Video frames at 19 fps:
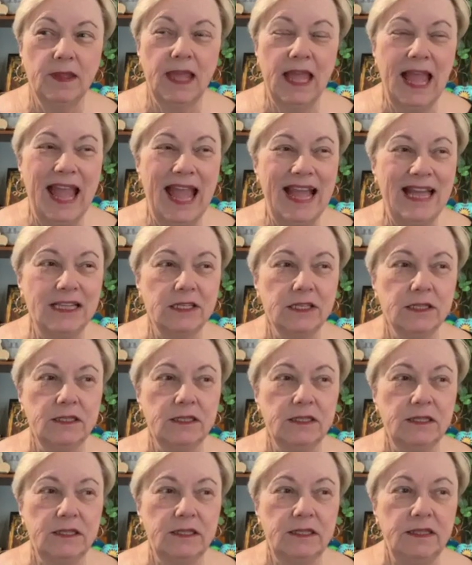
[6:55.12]
ask
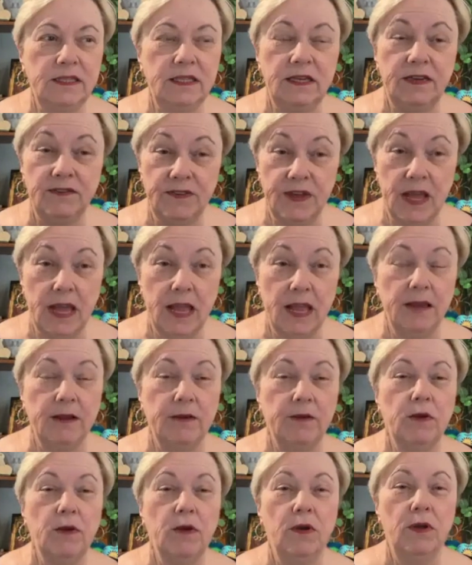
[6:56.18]
the divine,
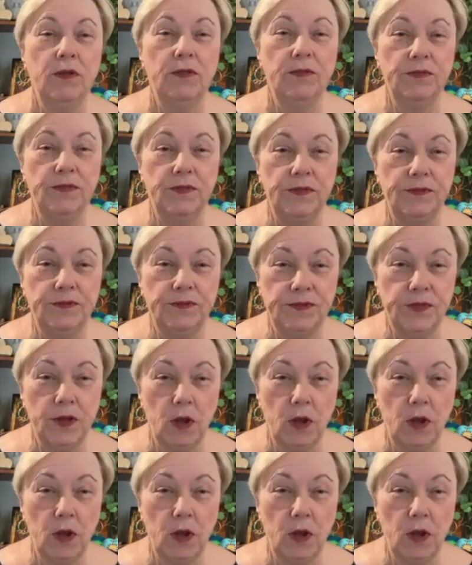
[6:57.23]
the